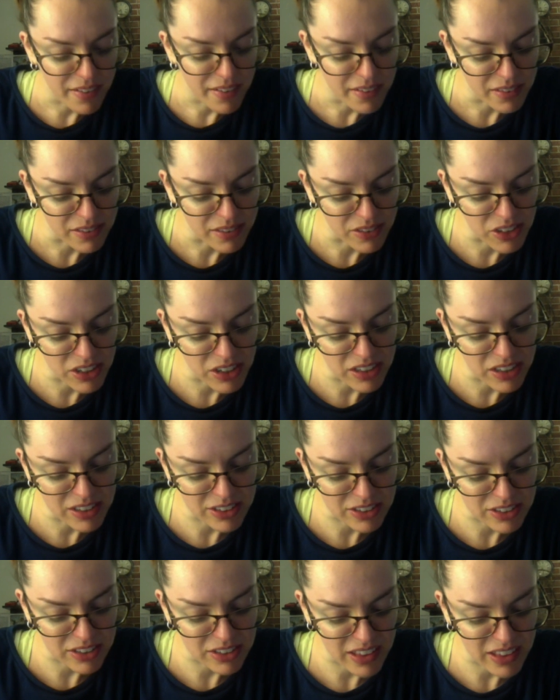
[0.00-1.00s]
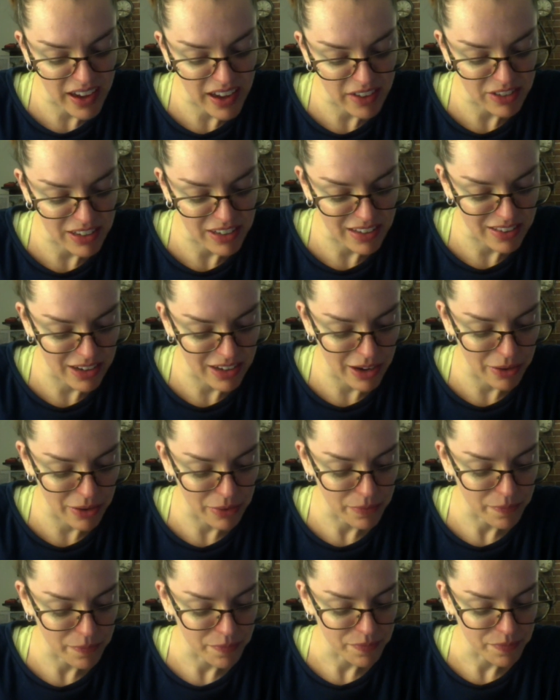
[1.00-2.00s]
Liddy nearly laughed out
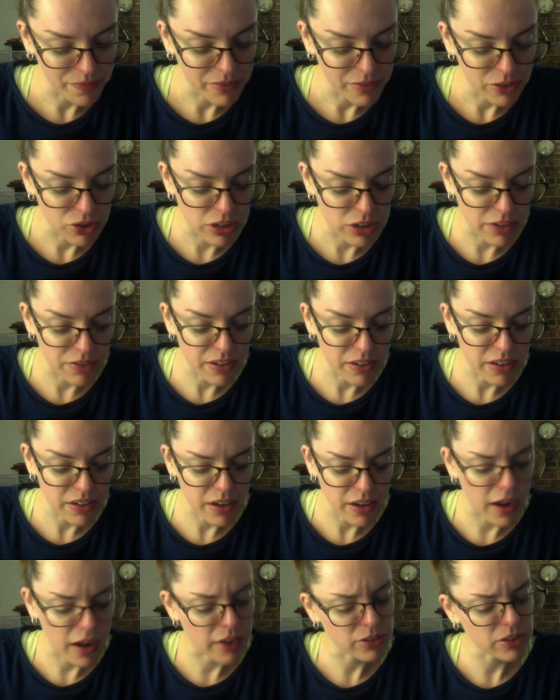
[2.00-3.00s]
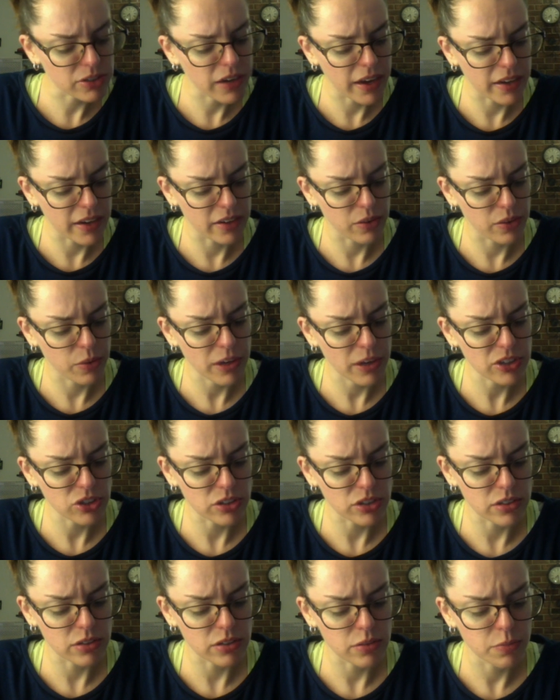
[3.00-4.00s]
loud. Tryphena cocked her head in
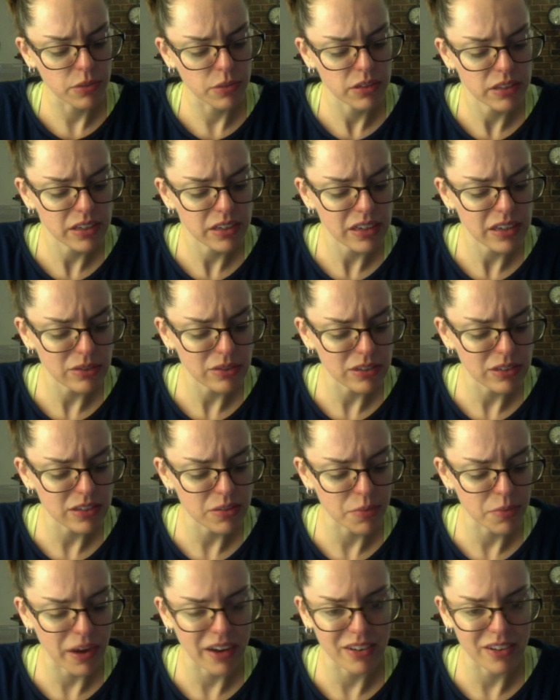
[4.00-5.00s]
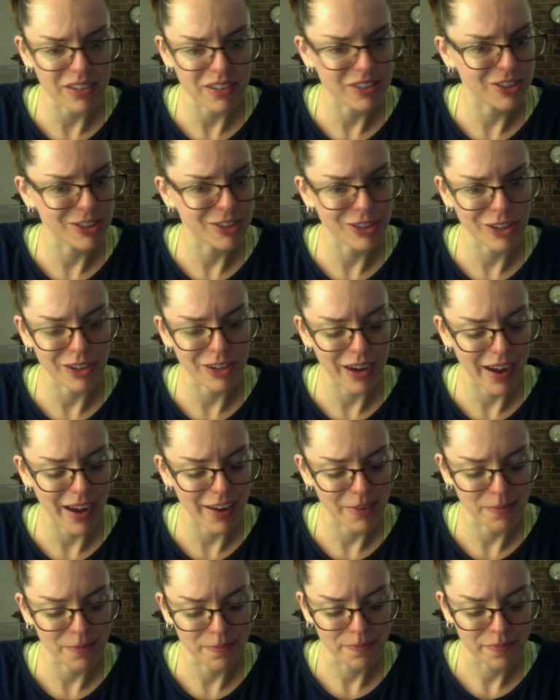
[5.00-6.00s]
question, but Liddy only smiled and shook her head.
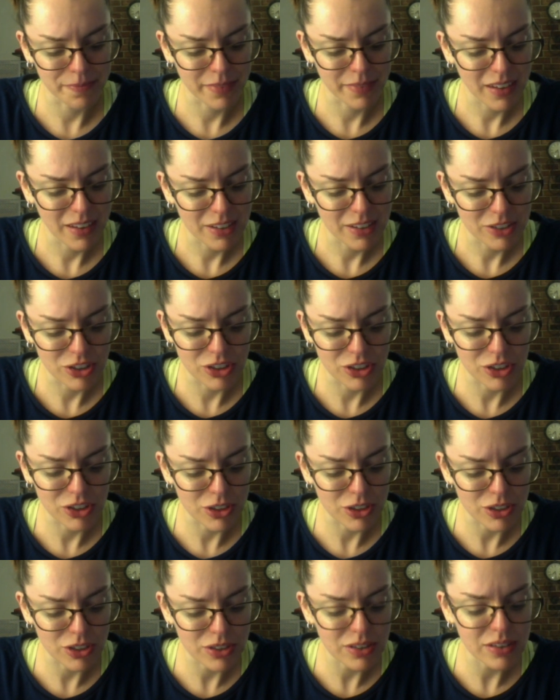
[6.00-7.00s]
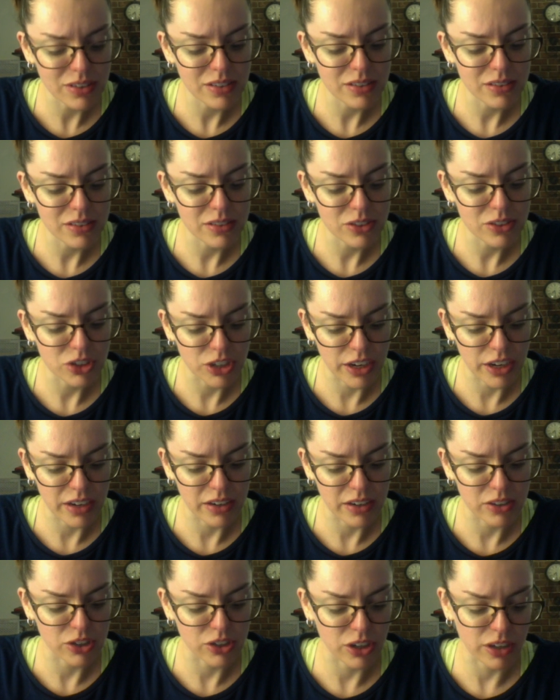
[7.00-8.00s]
She shouldn't share
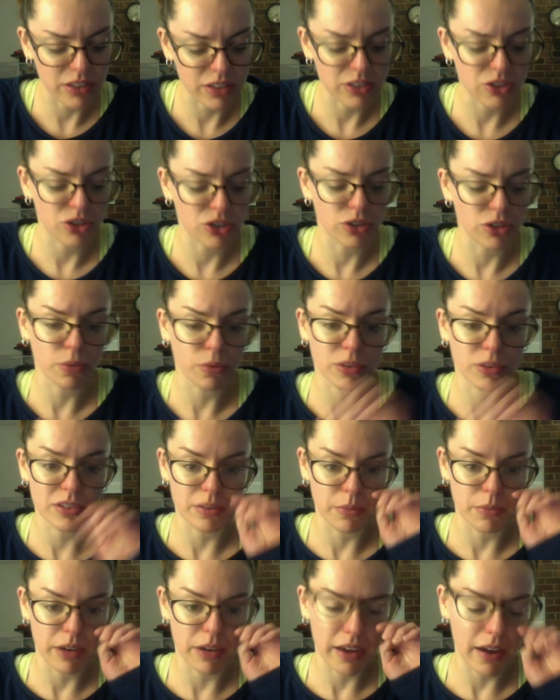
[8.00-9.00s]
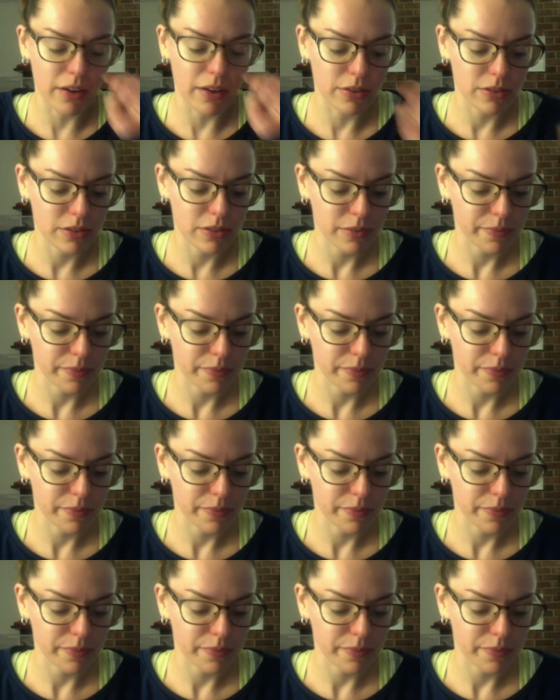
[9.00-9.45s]
Charlie's joke with somebody else.